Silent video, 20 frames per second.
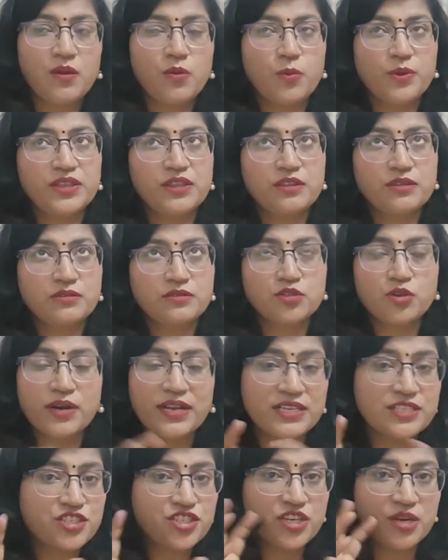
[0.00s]
with
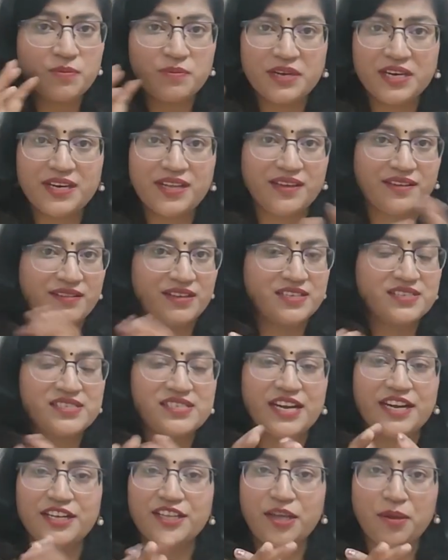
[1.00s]
torrential bleeding
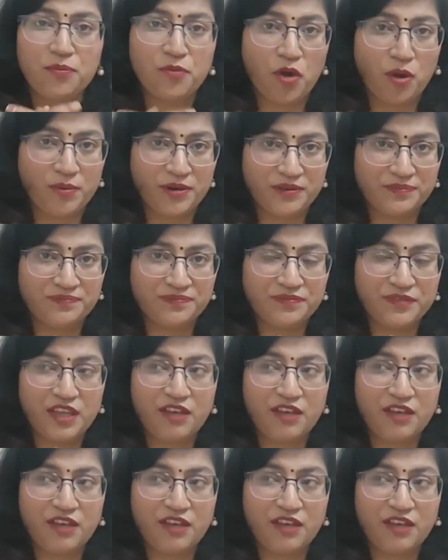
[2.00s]
inside the abdomen.